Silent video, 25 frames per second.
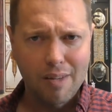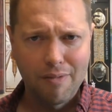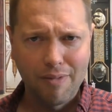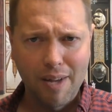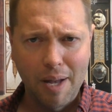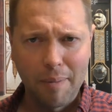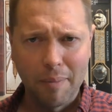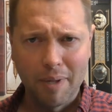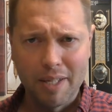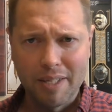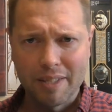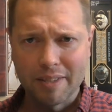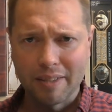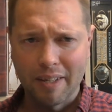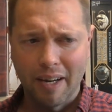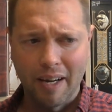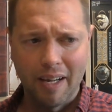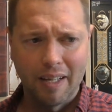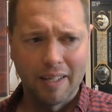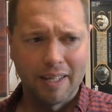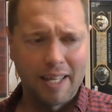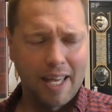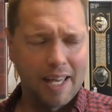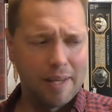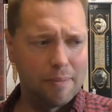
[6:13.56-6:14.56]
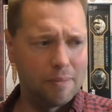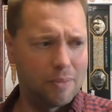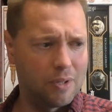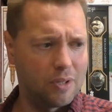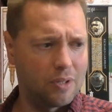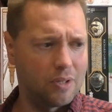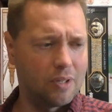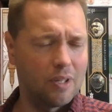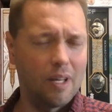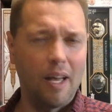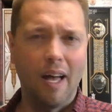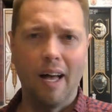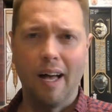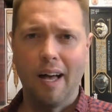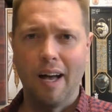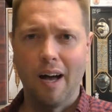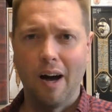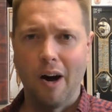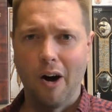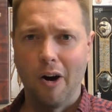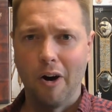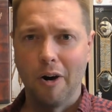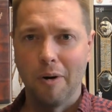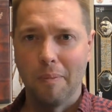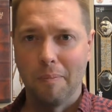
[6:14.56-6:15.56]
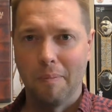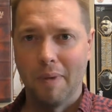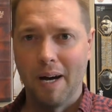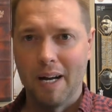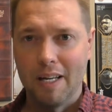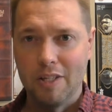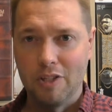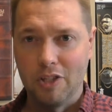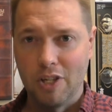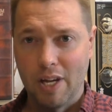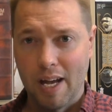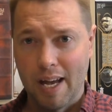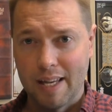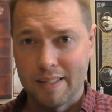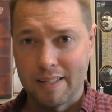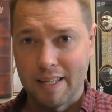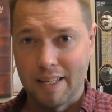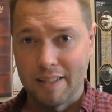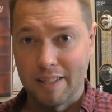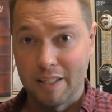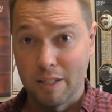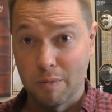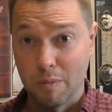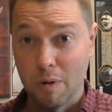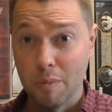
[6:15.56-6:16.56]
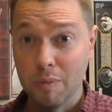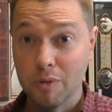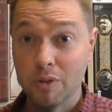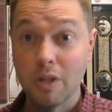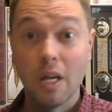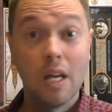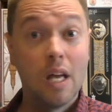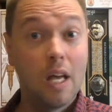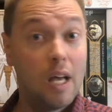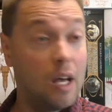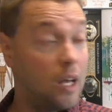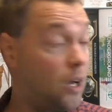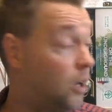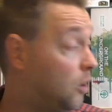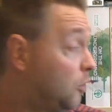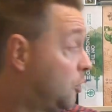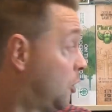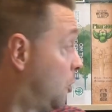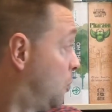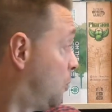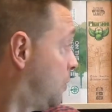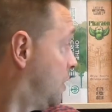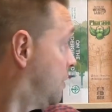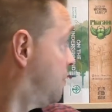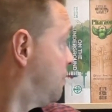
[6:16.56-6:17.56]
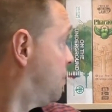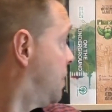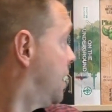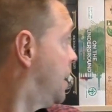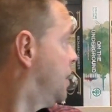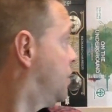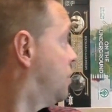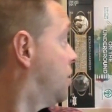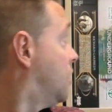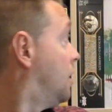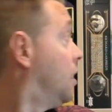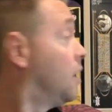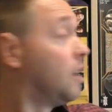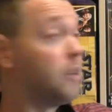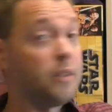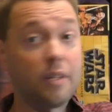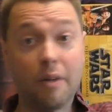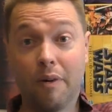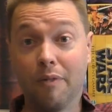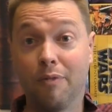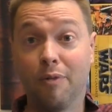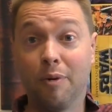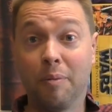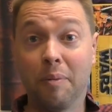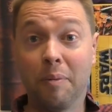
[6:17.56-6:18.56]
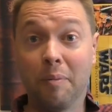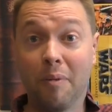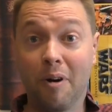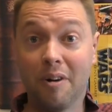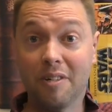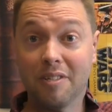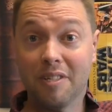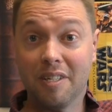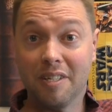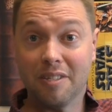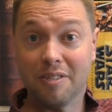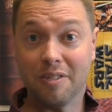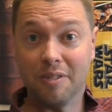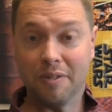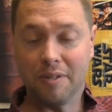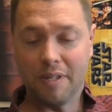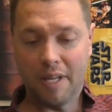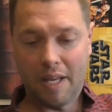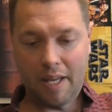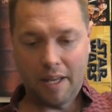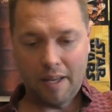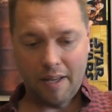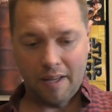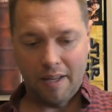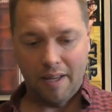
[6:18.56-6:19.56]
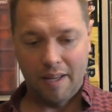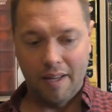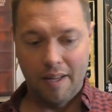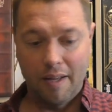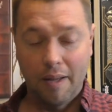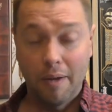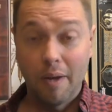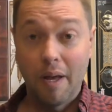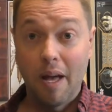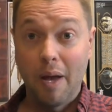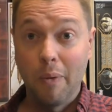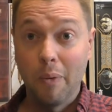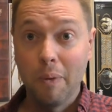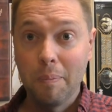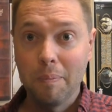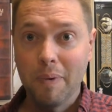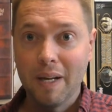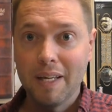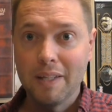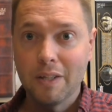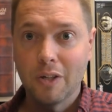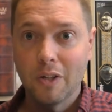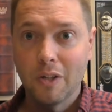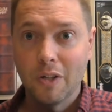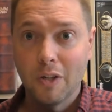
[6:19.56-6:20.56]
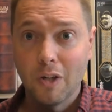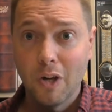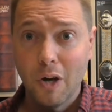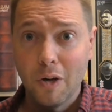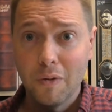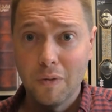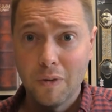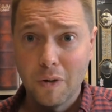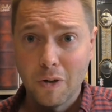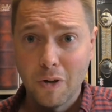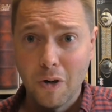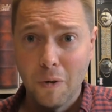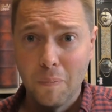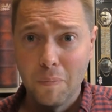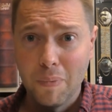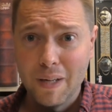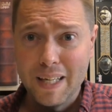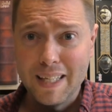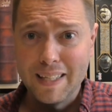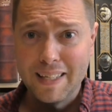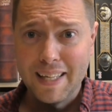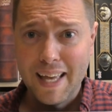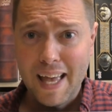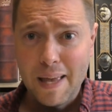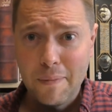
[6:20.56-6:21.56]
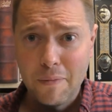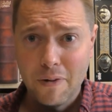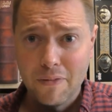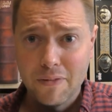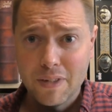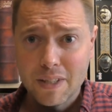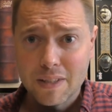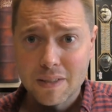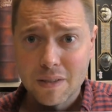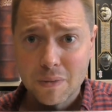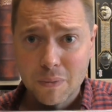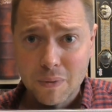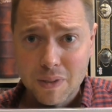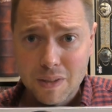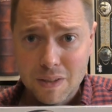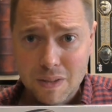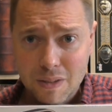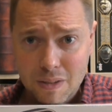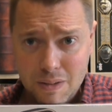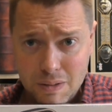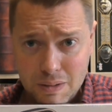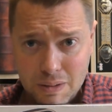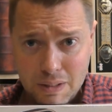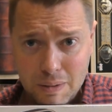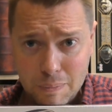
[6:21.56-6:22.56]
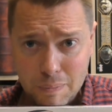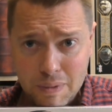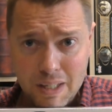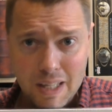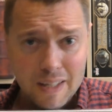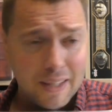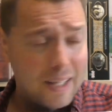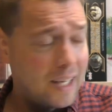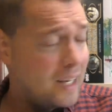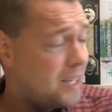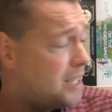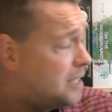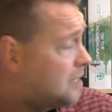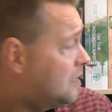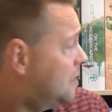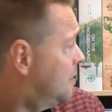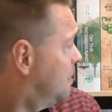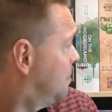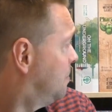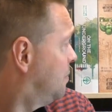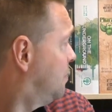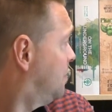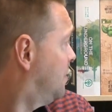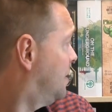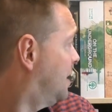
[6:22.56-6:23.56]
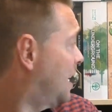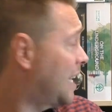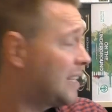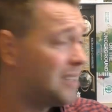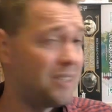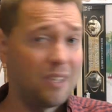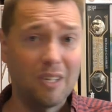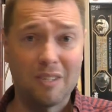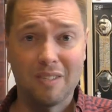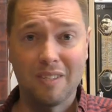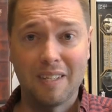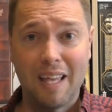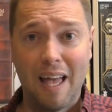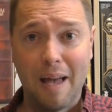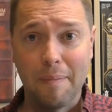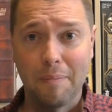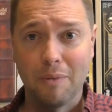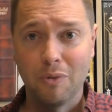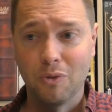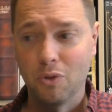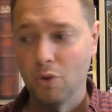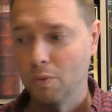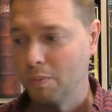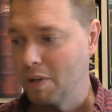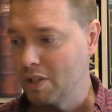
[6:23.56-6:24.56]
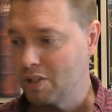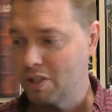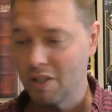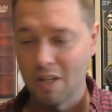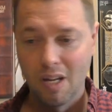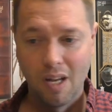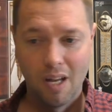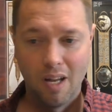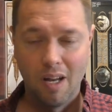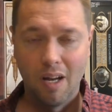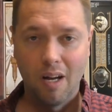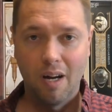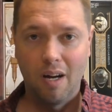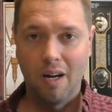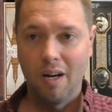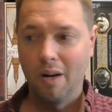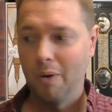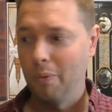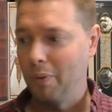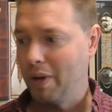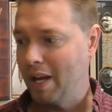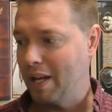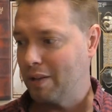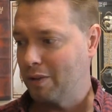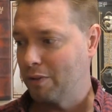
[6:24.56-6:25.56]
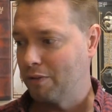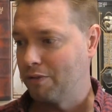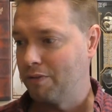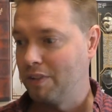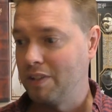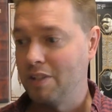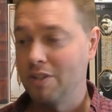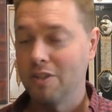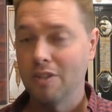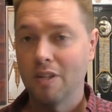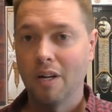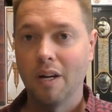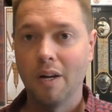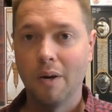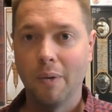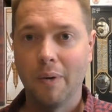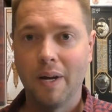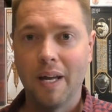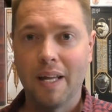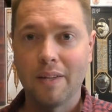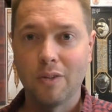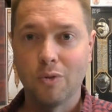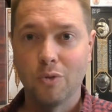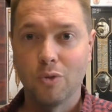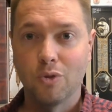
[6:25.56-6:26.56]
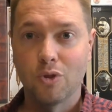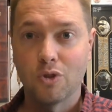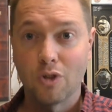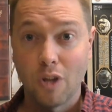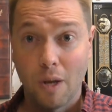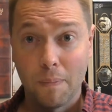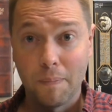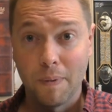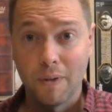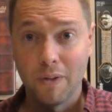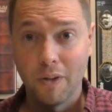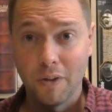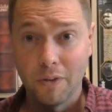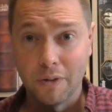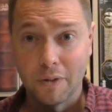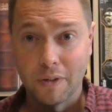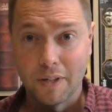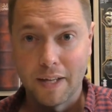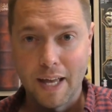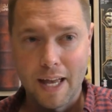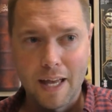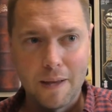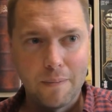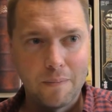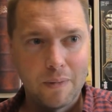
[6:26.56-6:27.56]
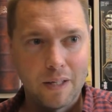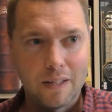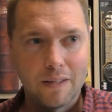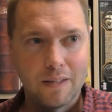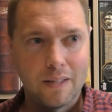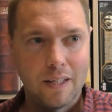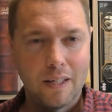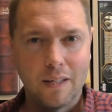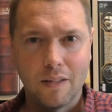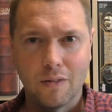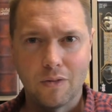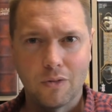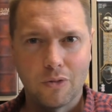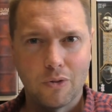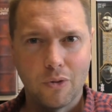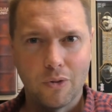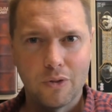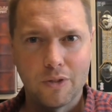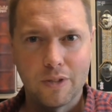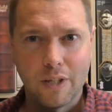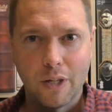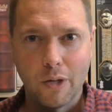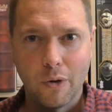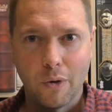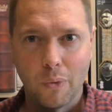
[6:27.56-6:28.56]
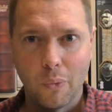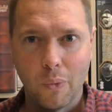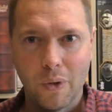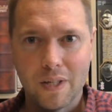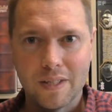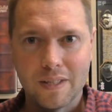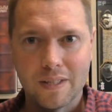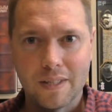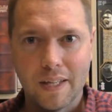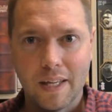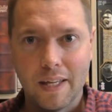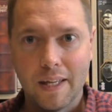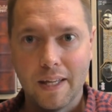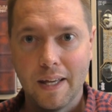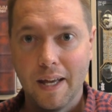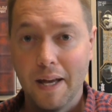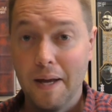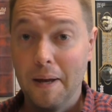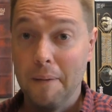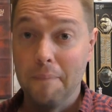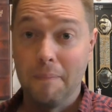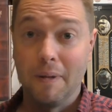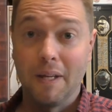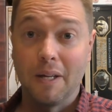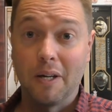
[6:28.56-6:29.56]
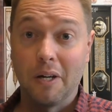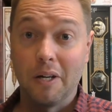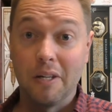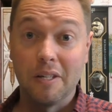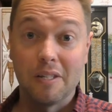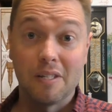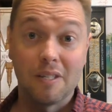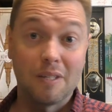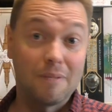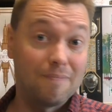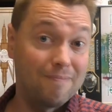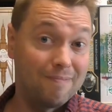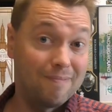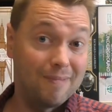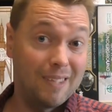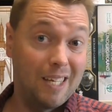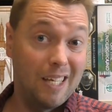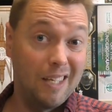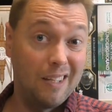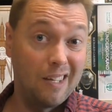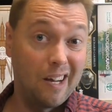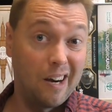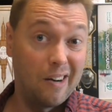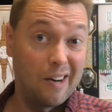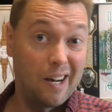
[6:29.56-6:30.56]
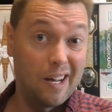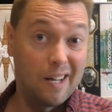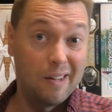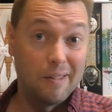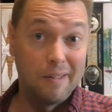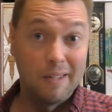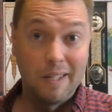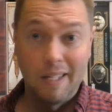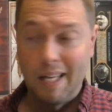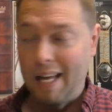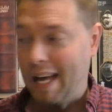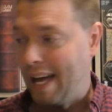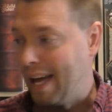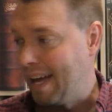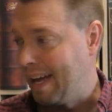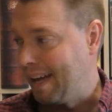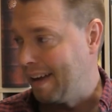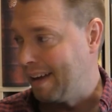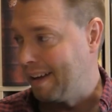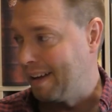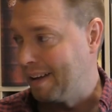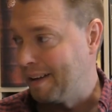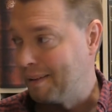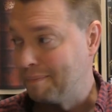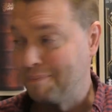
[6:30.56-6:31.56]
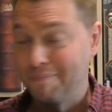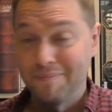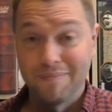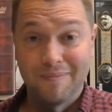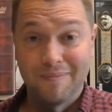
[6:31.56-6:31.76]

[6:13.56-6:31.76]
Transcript: family style games uh, are my jazz at this moment. Although we played Terraforming Mars yesterday, uh, and we played a com complete game of it with me and Elisa that doesn't happen too much. Uh, we had to finish. Uh, we had to stop another game. I think Thursday or Wednesday because Inara uh,